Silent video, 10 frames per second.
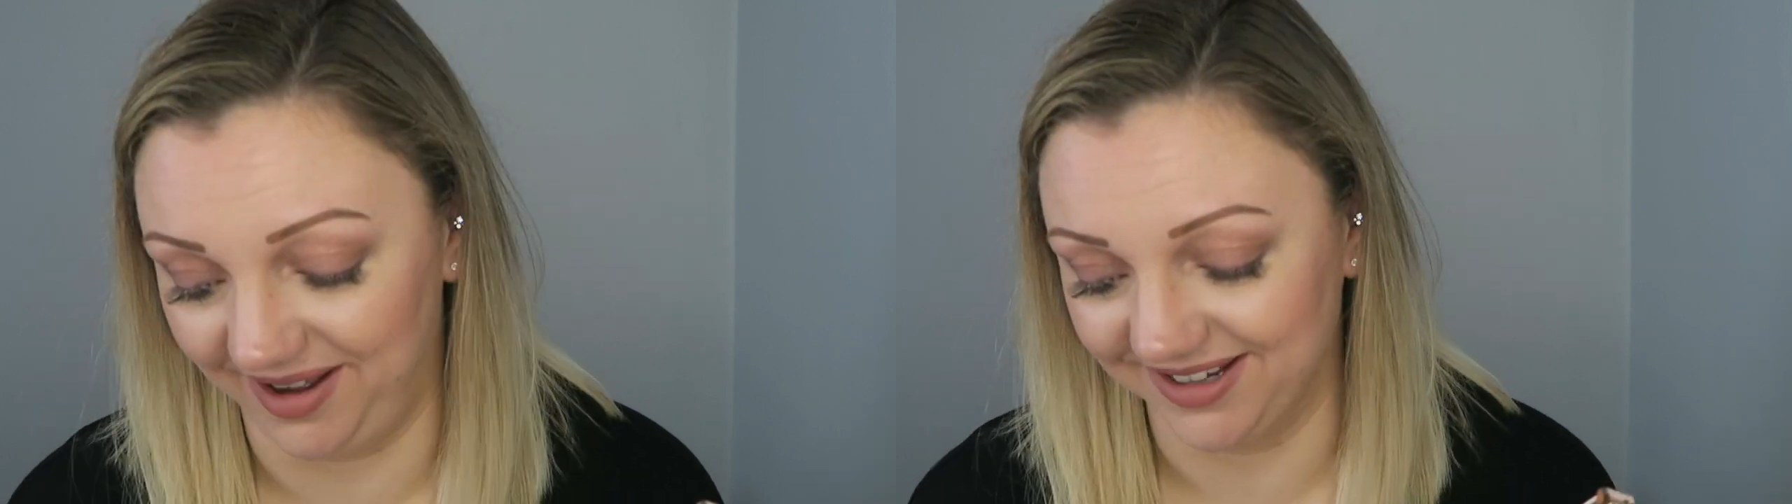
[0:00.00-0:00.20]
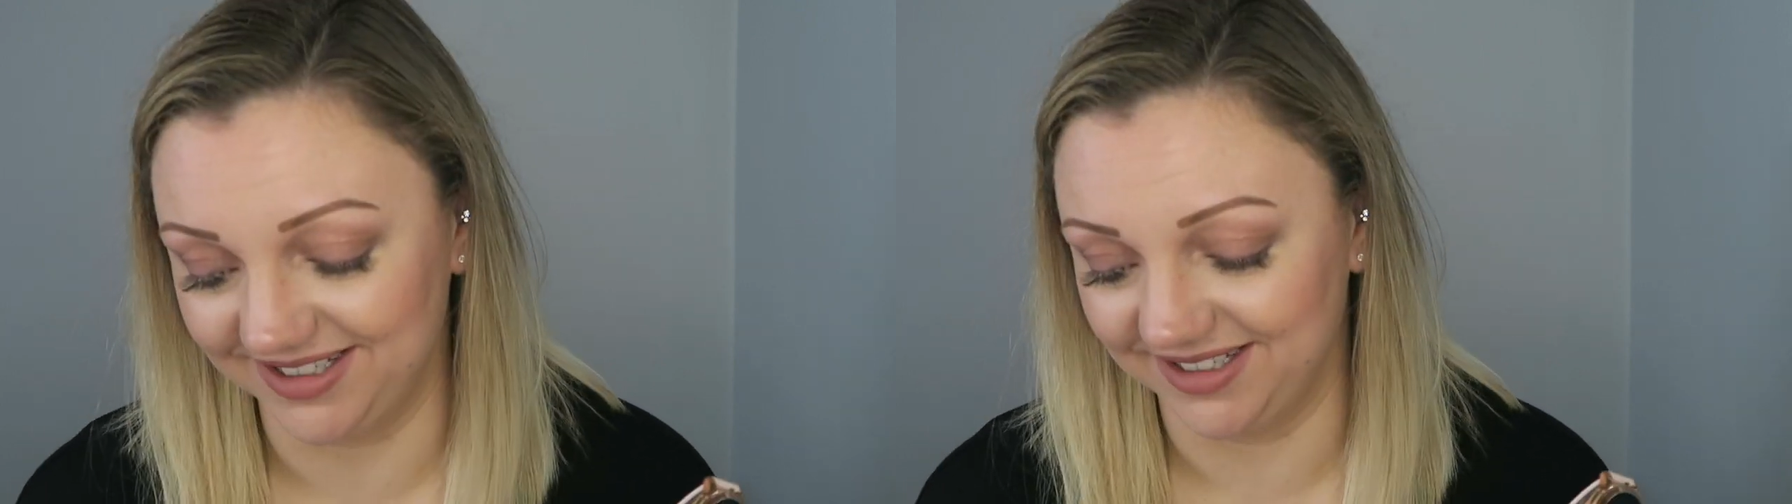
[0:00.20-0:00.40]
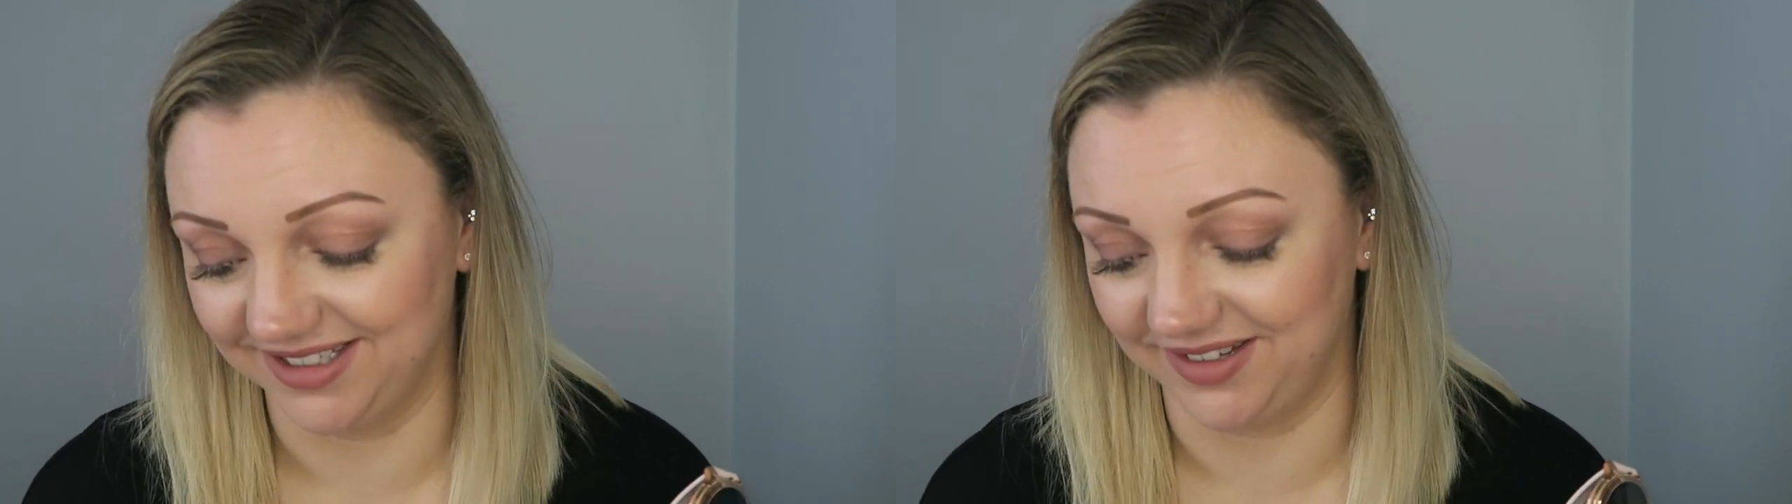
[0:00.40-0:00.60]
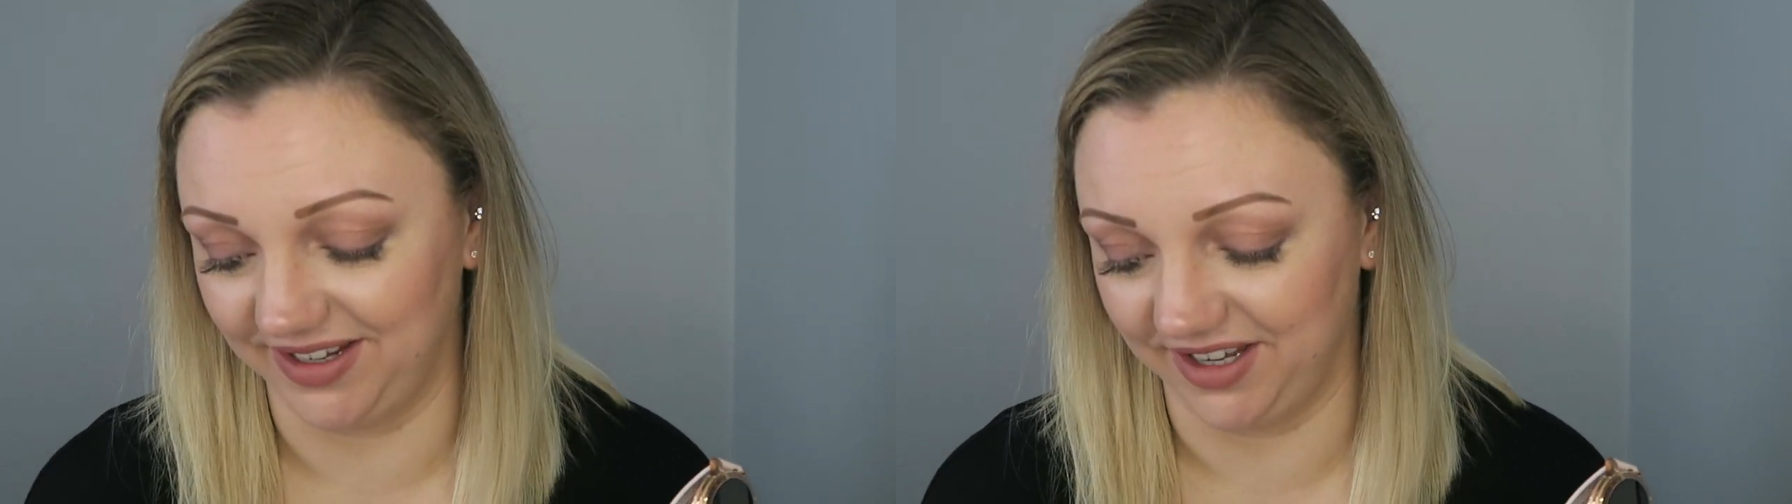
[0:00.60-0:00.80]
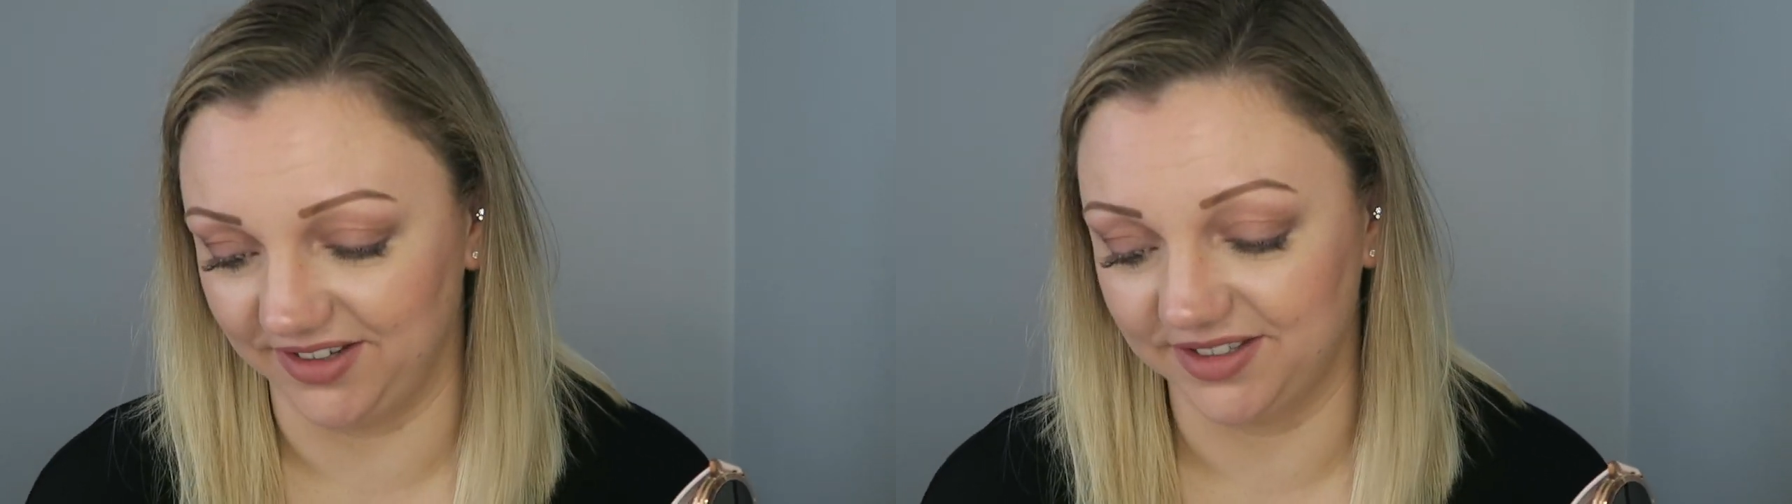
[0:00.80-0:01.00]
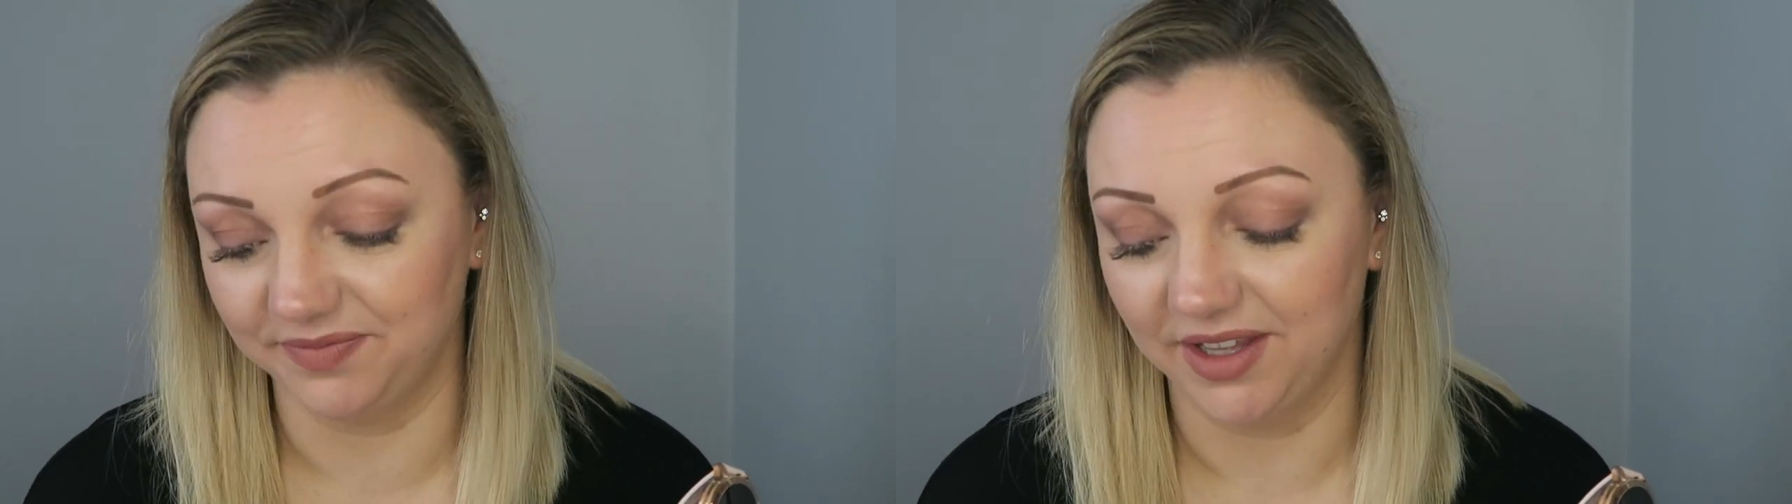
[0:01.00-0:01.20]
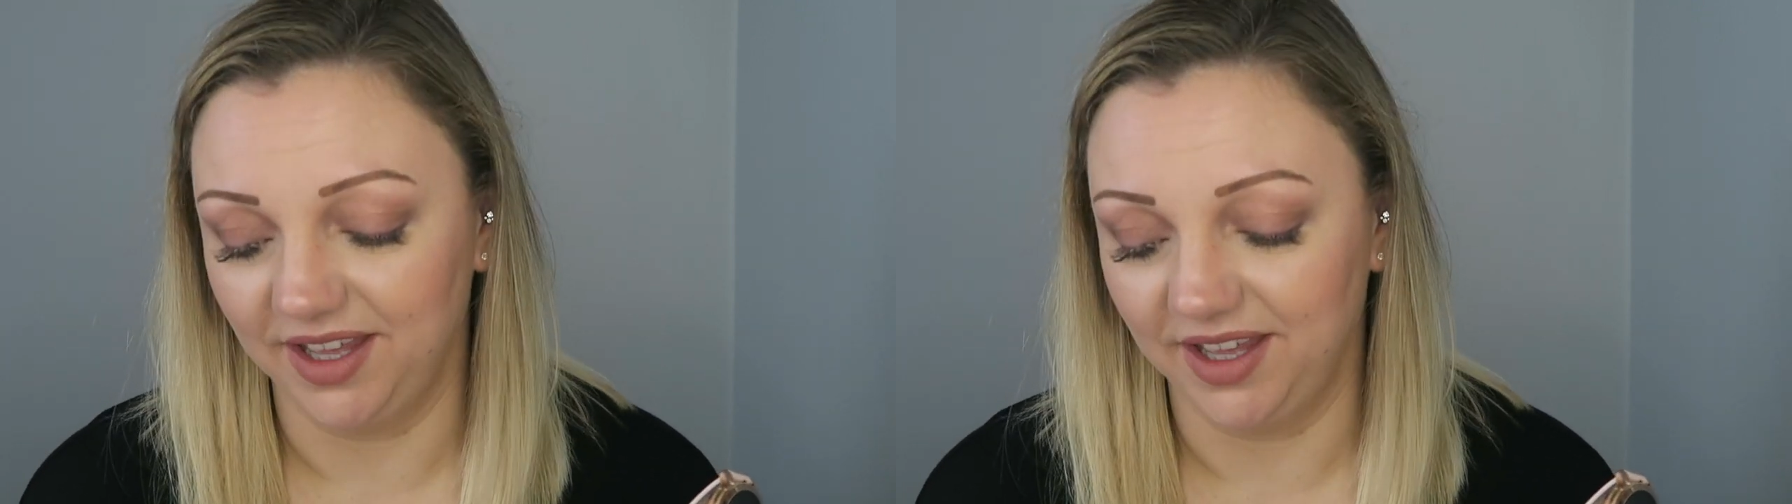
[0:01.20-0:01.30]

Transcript: watch. So it goes.